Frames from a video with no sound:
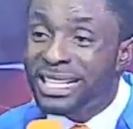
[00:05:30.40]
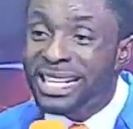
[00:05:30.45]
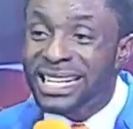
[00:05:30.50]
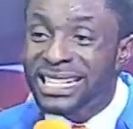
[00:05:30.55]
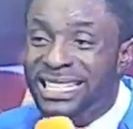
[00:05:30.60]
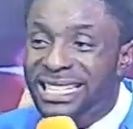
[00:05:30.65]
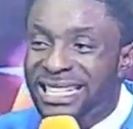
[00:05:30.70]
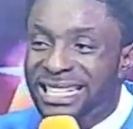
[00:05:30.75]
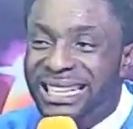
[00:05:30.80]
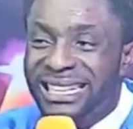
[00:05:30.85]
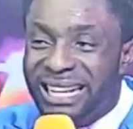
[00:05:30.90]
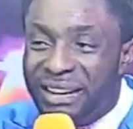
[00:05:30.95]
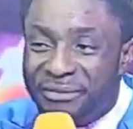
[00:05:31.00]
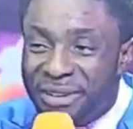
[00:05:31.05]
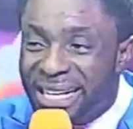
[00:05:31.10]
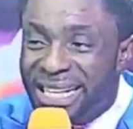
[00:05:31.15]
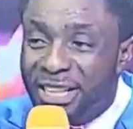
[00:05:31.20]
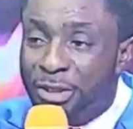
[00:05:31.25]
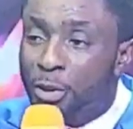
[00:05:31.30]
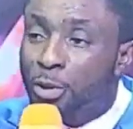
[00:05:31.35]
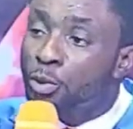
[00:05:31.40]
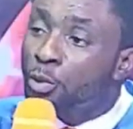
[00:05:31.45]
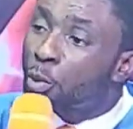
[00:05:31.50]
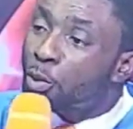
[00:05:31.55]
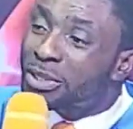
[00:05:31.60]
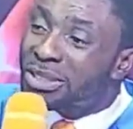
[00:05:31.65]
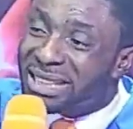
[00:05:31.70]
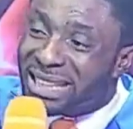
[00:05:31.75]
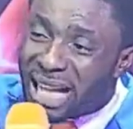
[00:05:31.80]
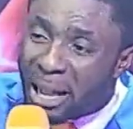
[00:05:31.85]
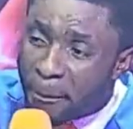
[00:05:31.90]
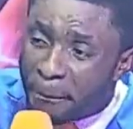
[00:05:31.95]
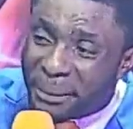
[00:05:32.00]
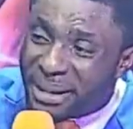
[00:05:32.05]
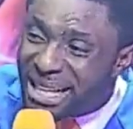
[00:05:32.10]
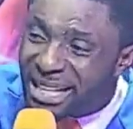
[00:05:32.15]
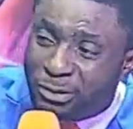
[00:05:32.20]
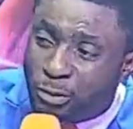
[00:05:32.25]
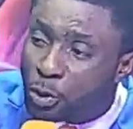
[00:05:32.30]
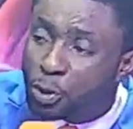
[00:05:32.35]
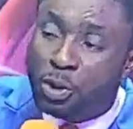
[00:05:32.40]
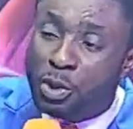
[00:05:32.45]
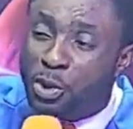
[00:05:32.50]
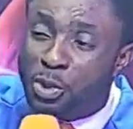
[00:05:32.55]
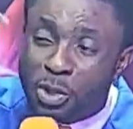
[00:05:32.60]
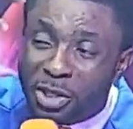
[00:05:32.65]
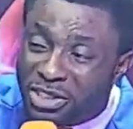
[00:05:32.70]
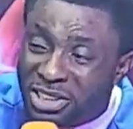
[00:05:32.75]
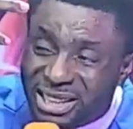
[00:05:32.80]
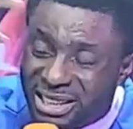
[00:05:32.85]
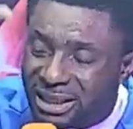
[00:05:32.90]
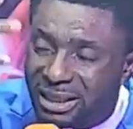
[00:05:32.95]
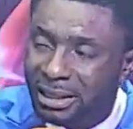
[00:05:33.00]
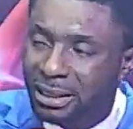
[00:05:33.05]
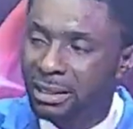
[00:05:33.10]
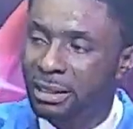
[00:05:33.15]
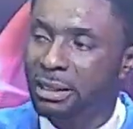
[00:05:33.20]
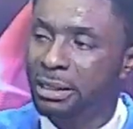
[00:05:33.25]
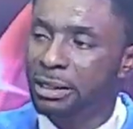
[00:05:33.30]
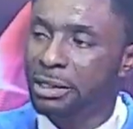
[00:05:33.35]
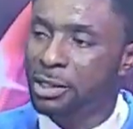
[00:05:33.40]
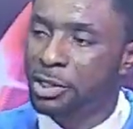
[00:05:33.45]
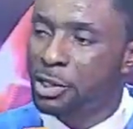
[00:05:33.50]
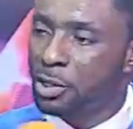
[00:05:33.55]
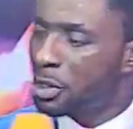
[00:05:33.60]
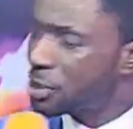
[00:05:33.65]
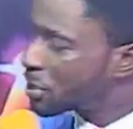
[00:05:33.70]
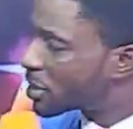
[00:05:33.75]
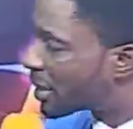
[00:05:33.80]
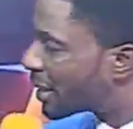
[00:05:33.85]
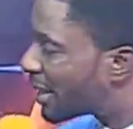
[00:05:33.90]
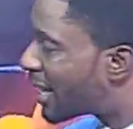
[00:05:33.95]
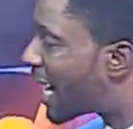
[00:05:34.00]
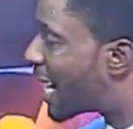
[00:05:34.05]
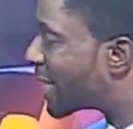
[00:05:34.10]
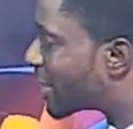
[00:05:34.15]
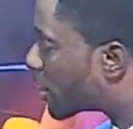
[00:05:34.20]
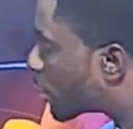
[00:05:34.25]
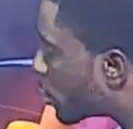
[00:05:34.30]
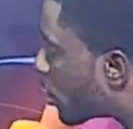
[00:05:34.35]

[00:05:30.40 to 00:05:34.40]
you need revelation to tap into such such